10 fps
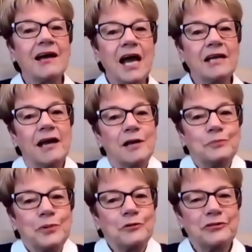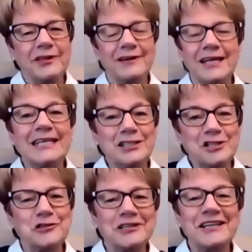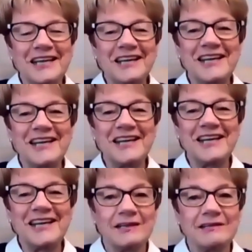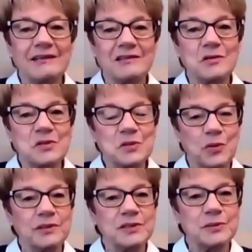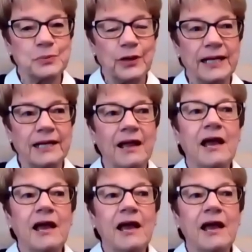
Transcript: and and both uh, internally and externally that those quilts bring